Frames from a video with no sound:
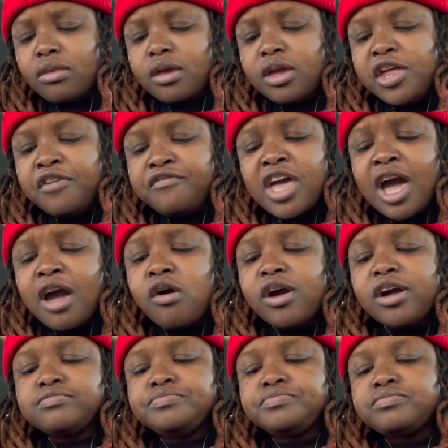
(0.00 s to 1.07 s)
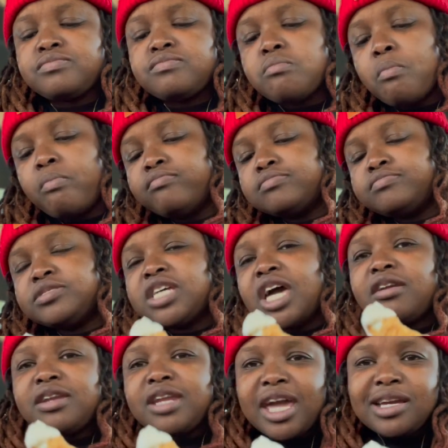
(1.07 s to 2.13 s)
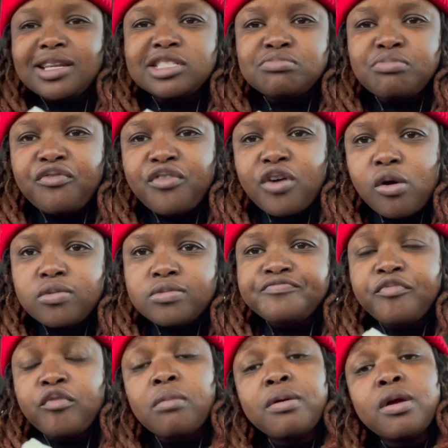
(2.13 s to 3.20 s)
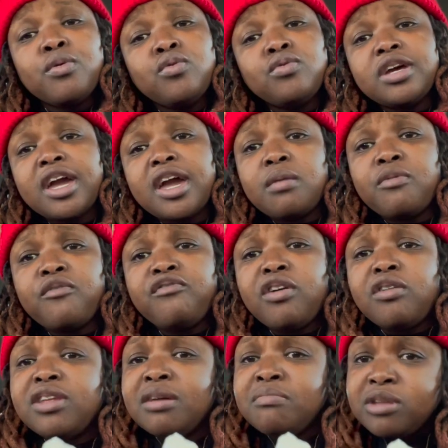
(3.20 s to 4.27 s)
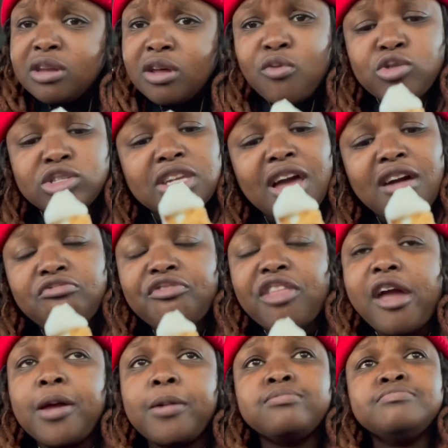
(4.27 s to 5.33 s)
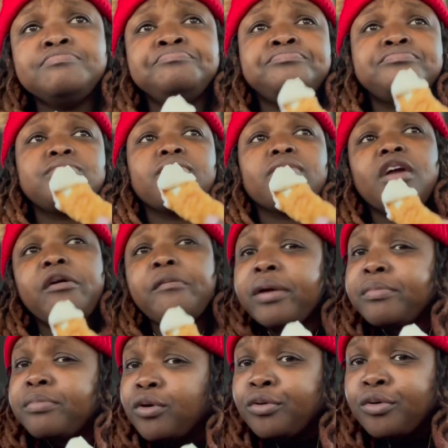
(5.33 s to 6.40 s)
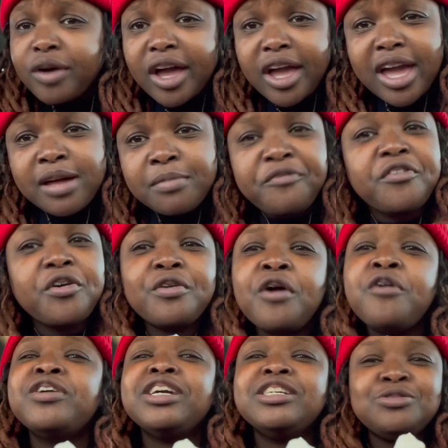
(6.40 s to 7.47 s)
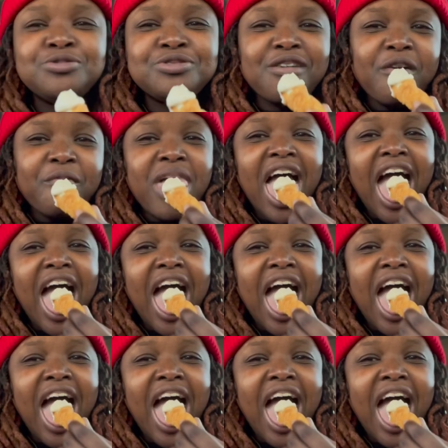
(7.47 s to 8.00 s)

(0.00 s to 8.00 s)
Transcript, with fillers: If y'all done had this before, for people who done had it before, let me know what y'all think. And people who ain't had it before, go get you some.